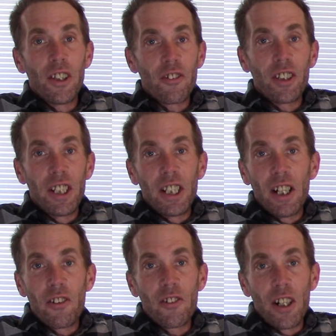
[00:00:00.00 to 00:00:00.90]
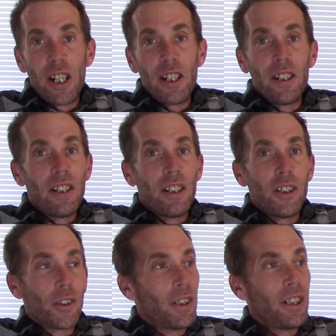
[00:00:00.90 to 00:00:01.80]
just getting outside and
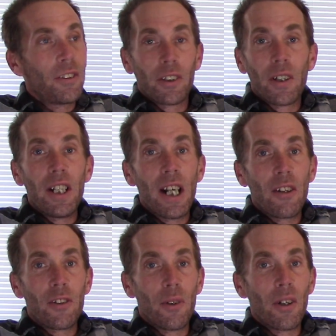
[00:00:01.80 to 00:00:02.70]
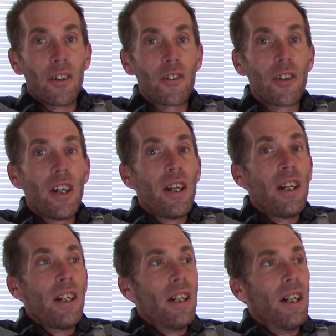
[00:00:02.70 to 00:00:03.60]
enjoying the great outdoors.
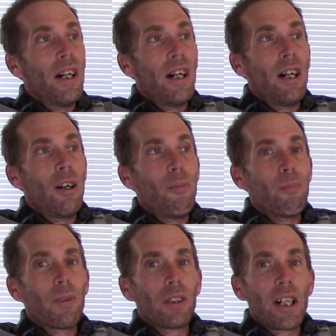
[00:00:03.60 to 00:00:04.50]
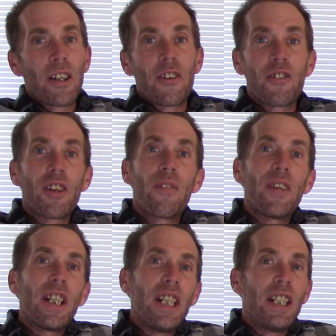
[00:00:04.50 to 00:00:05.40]
A lot of the stuff
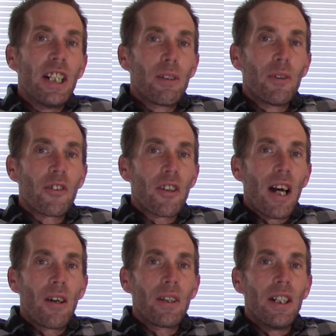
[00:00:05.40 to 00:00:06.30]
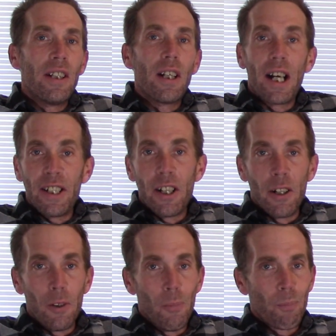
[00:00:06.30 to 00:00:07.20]
that he did was out in
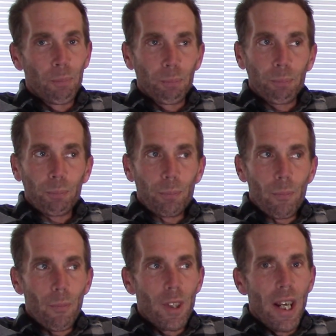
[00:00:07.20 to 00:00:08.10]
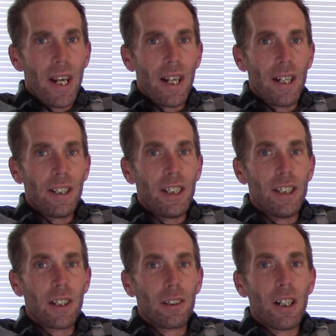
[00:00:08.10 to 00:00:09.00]
Idaho, and he
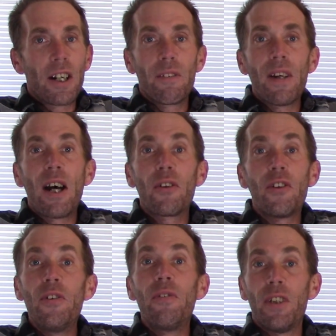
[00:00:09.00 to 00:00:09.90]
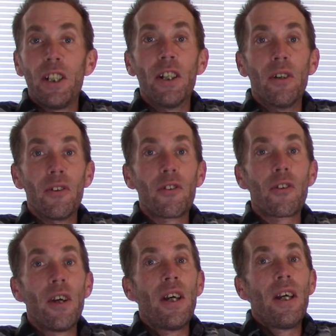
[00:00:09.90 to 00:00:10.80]
did a lot of how-to
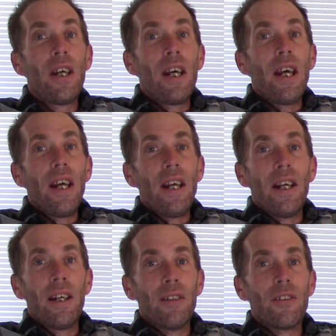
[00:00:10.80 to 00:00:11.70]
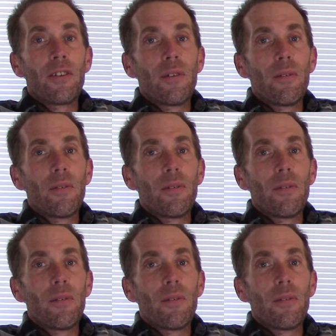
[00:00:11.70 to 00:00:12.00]
videos, and